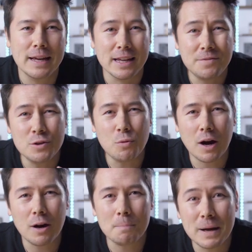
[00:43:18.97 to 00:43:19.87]
If you
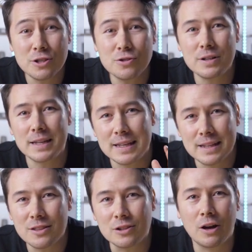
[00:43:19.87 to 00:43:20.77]
are, make sure to
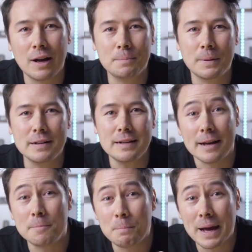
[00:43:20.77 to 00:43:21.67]
hit the like button
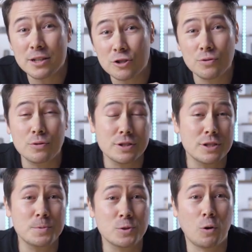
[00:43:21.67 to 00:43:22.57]
and make sure to
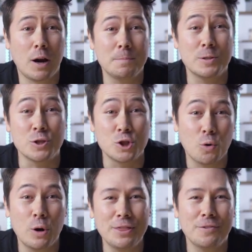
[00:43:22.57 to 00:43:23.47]
subscribe to
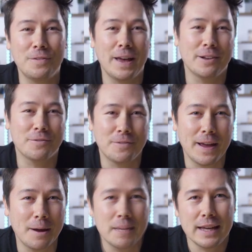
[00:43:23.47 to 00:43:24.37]
join the Founder
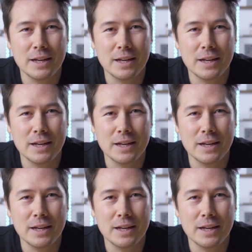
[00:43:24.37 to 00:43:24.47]
Fam.